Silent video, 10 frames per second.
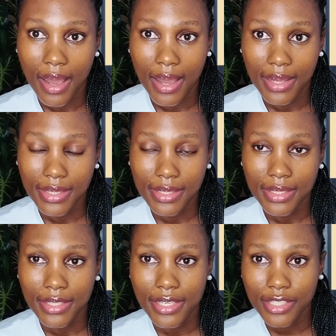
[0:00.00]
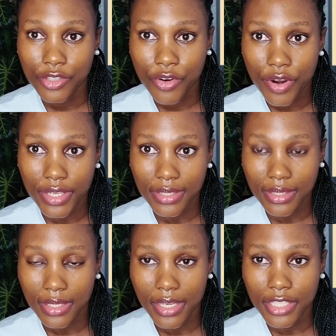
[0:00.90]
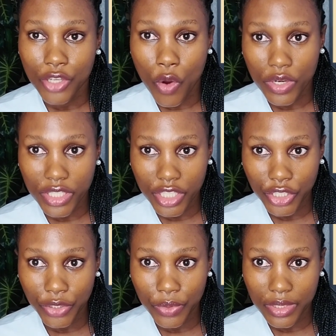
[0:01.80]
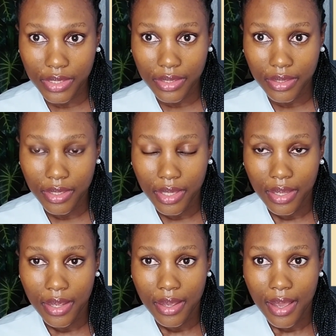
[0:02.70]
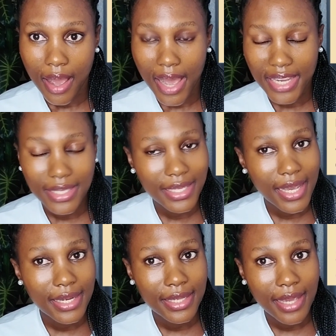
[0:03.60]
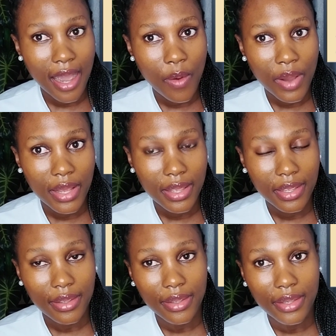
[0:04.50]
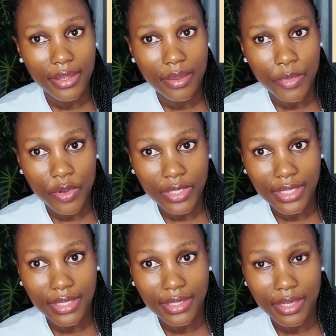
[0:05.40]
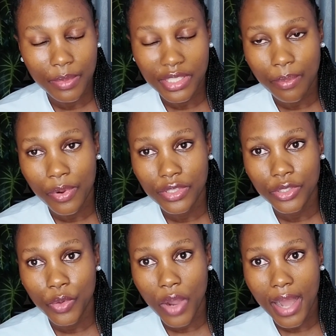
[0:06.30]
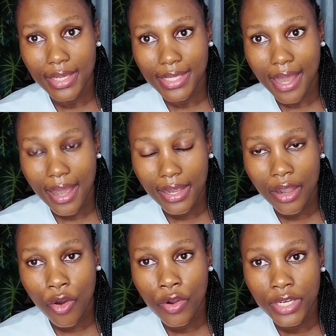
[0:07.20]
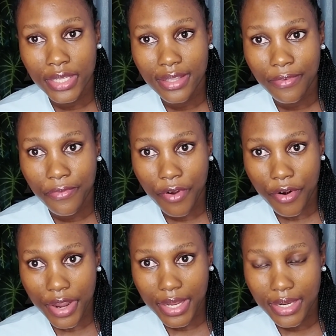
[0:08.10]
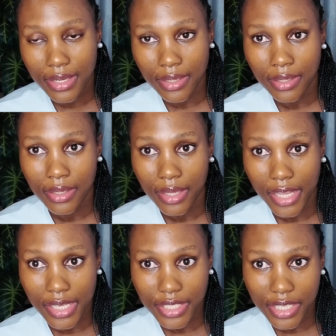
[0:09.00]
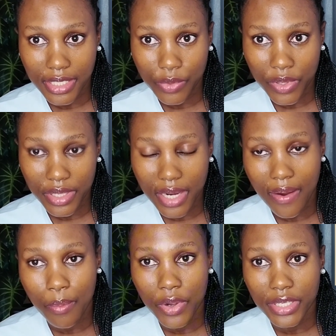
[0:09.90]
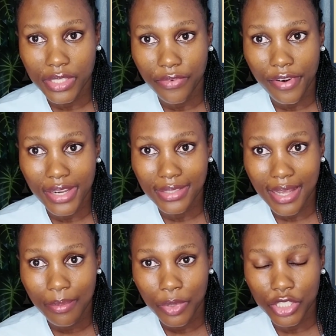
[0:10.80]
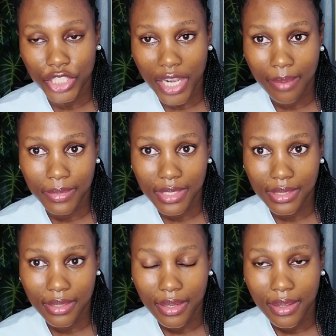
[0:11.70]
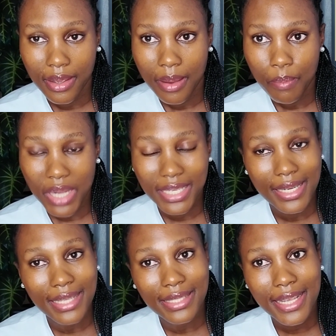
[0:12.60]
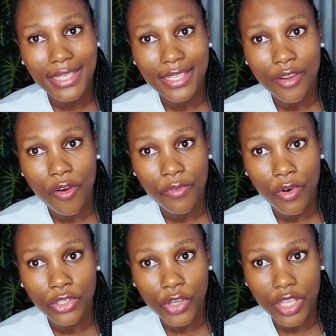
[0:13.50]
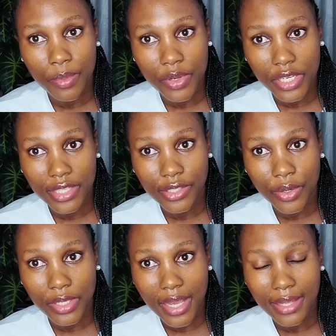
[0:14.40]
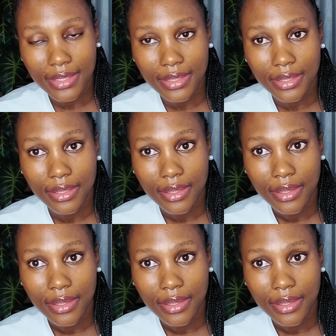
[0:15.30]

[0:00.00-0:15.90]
and destroys its own tissues. Ideally, our immune system is supposed to attack only the foreign agents within our bodies, for example, germs. But in a setting of autoimmune disorders,